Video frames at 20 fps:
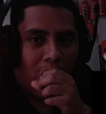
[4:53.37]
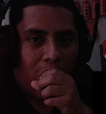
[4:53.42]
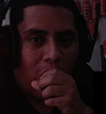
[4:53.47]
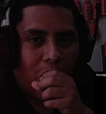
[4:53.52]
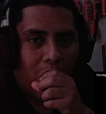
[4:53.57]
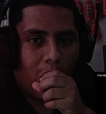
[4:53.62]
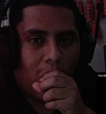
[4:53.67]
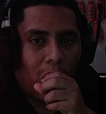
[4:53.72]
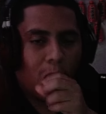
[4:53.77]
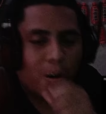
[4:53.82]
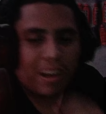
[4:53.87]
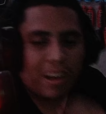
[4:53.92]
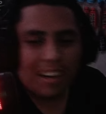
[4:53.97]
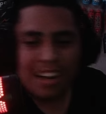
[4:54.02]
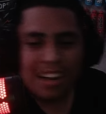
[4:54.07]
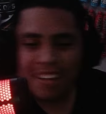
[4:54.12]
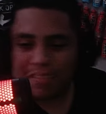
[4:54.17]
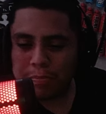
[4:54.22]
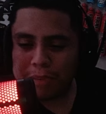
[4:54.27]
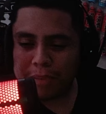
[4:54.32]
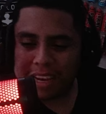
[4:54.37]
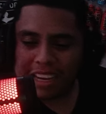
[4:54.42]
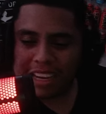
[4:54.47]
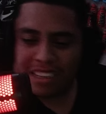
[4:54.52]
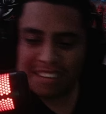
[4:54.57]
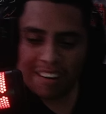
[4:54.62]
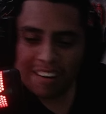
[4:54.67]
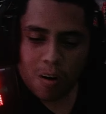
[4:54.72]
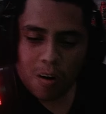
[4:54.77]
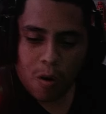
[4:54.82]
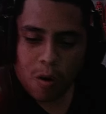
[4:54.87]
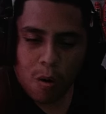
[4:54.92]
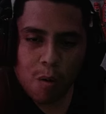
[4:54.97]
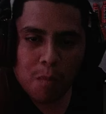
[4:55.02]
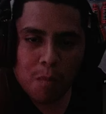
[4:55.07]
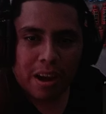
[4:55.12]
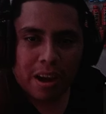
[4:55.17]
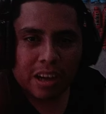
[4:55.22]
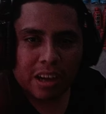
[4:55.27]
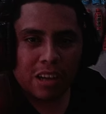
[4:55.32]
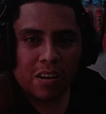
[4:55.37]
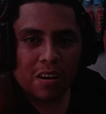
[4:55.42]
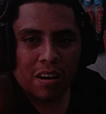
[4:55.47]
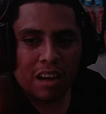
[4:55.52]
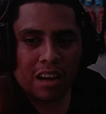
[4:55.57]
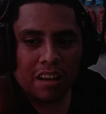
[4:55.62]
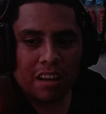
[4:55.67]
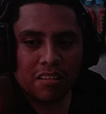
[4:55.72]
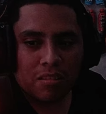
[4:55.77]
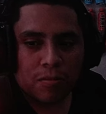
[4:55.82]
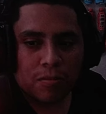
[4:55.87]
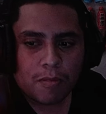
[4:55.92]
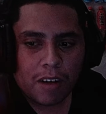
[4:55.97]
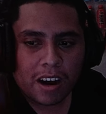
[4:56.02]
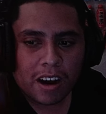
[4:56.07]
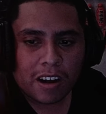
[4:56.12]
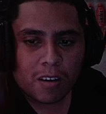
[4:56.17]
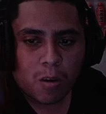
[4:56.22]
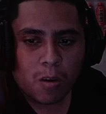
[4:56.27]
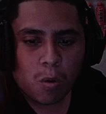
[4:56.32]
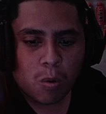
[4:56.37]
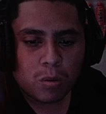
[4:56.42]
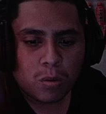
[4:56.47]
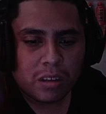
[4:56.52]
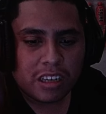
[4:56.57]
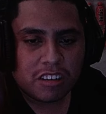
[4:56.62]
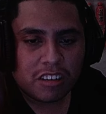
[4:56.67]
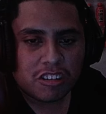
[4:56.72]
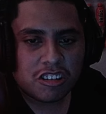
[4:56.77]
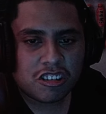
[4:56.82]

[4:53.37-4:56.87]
Okay. Okay, that's peaked. Oh my god, that's fire. Holy.